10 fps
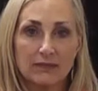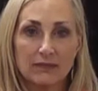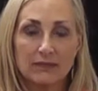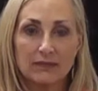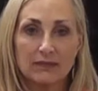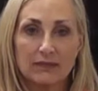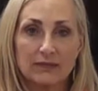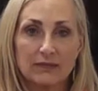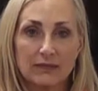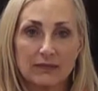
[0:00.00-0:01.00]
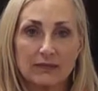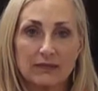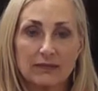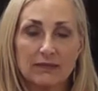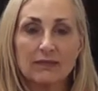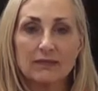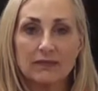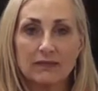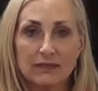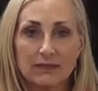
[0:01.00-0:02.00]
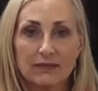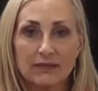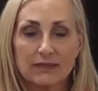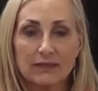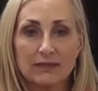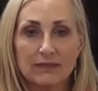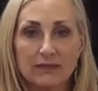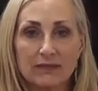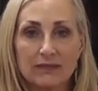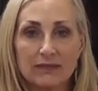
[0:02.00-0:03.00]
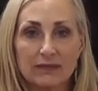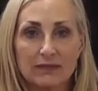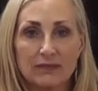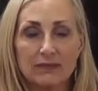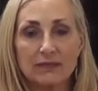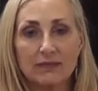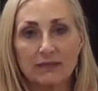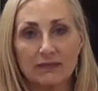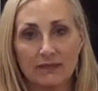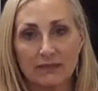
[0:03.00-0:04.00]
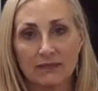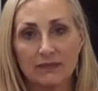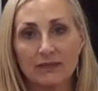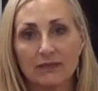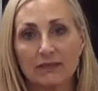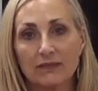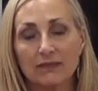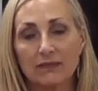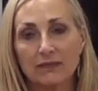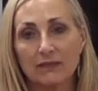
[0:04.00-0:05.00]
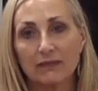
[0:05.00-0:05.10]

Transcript: (silent)